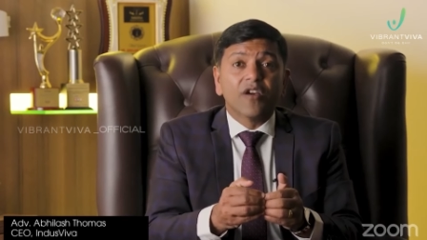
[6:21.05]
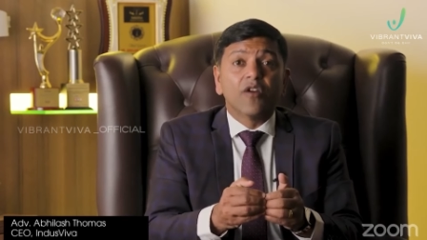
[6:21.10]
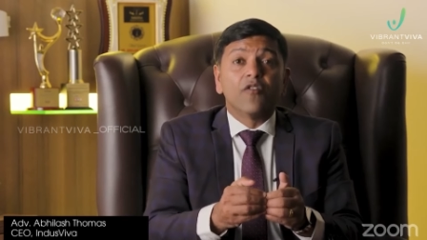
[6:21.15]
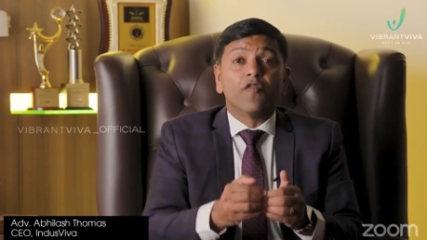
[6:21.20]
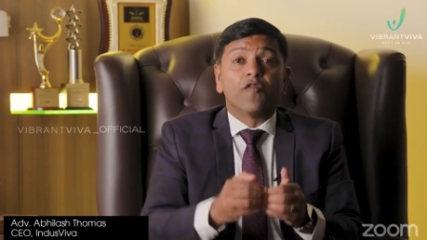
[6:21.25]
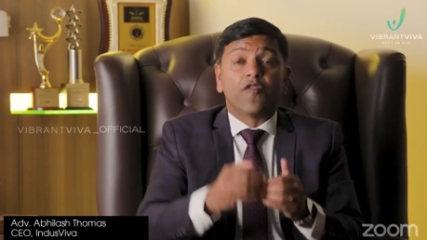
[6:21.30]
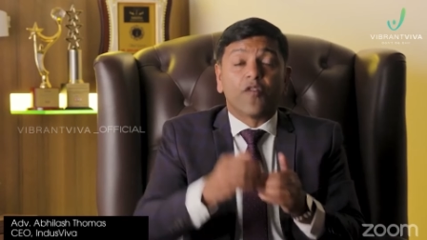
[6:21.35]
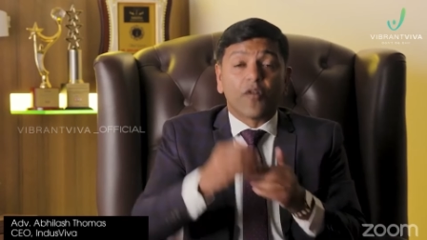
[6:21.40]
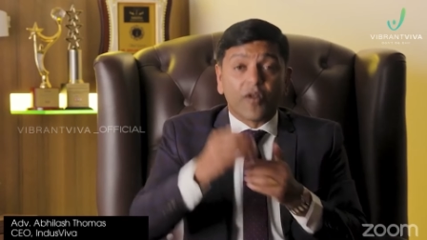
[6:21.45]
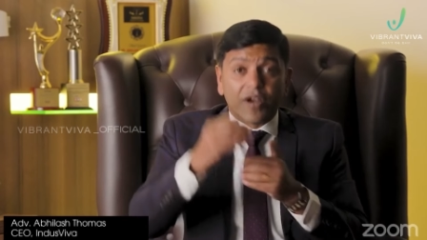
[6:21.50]

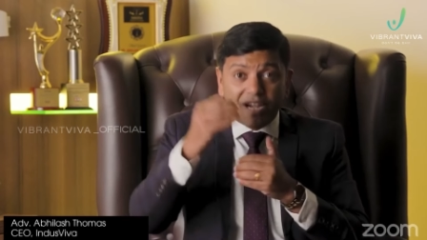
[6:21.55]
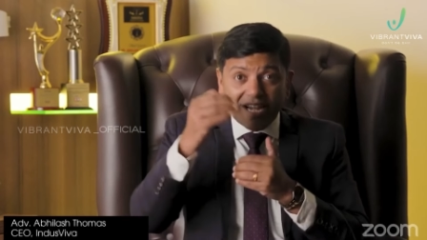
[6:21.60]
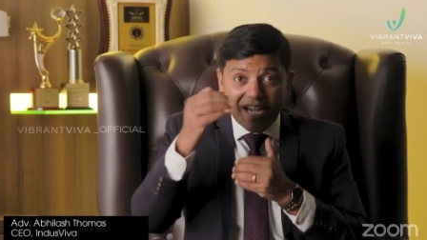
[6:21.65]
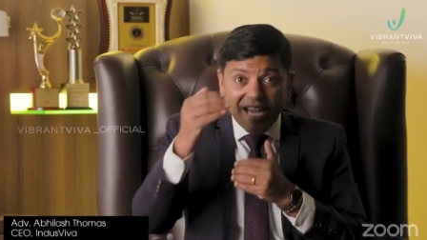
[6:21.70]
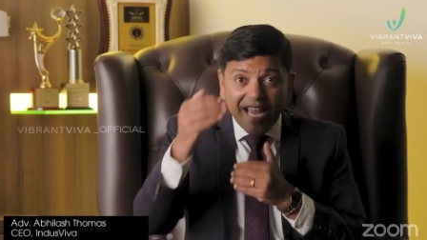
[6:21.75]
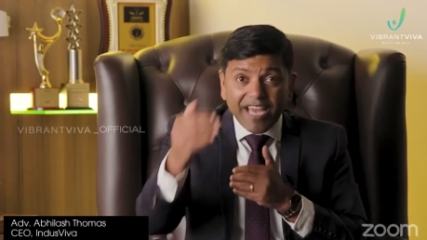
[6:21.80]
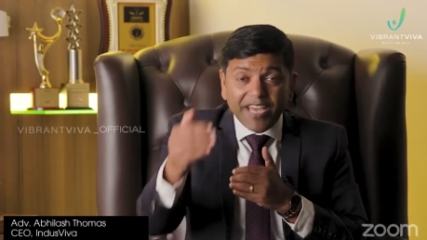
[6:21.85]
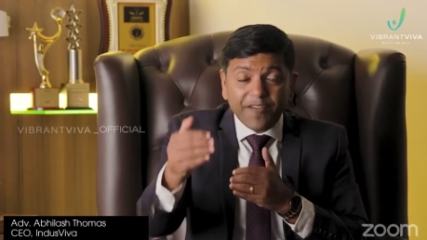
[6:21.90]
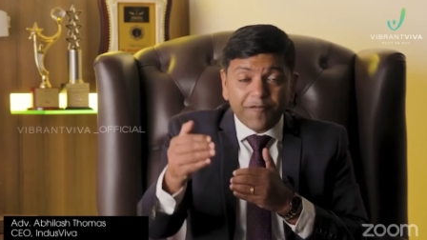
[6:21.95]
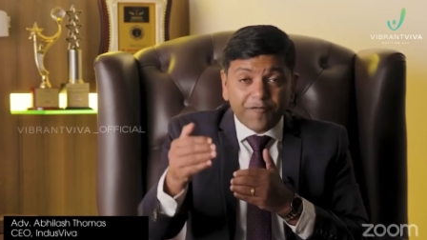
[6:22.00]
for a
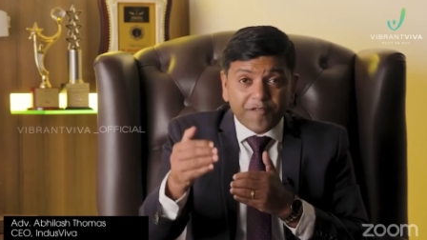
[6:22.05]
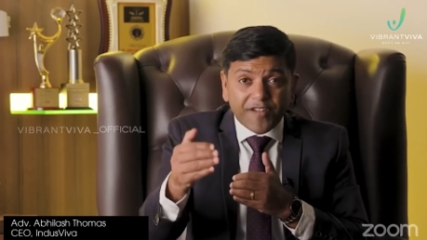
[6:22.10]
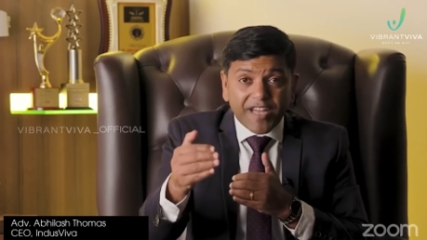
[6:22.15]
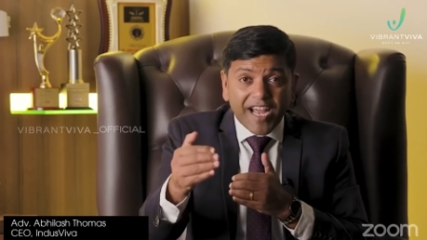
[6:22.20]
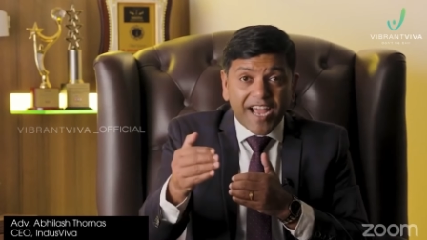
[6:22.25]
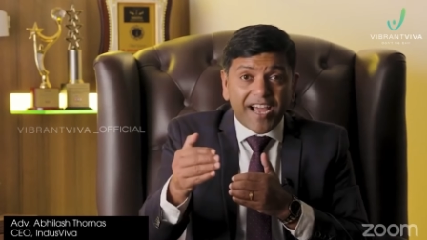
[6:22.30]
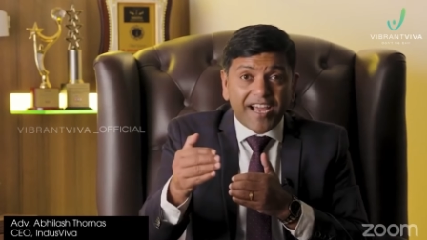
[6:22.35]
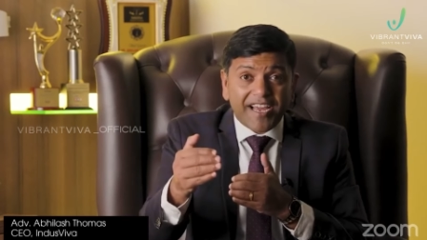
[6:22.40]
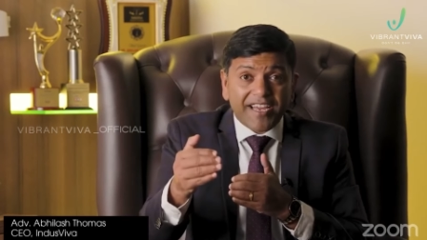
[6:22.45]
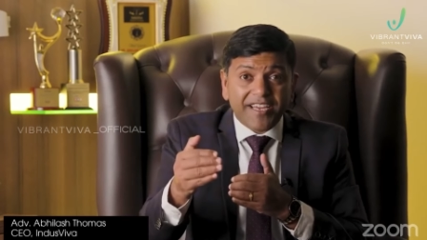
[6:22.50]

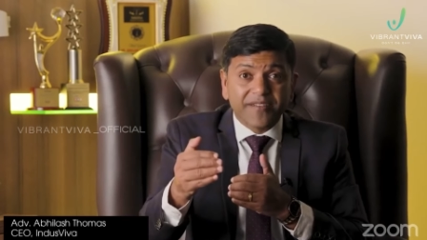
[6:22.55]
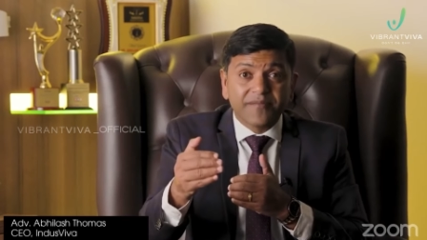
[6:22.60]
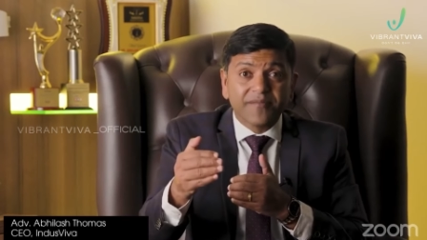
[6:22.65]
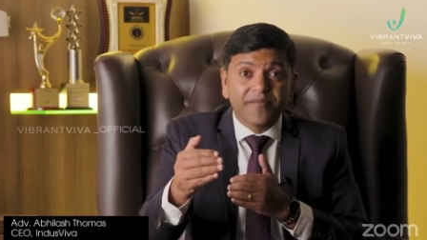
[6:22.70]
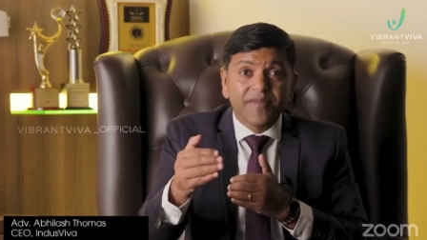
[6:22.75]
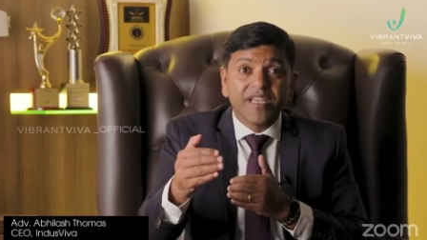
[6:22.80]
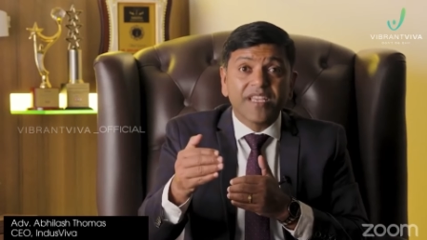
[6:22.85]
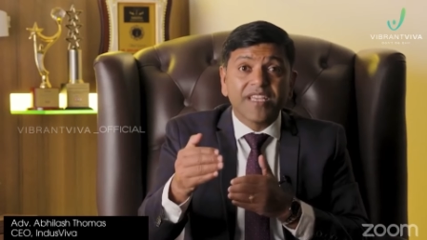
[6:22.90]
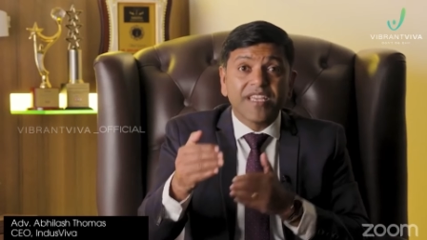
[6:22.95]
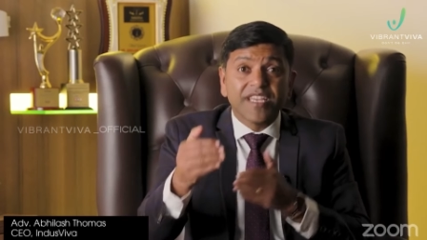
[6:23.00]

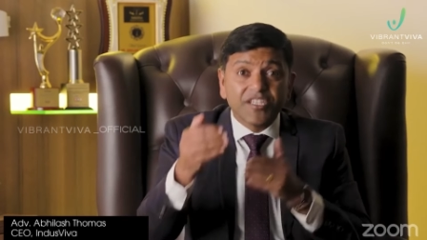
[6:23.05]
lifetime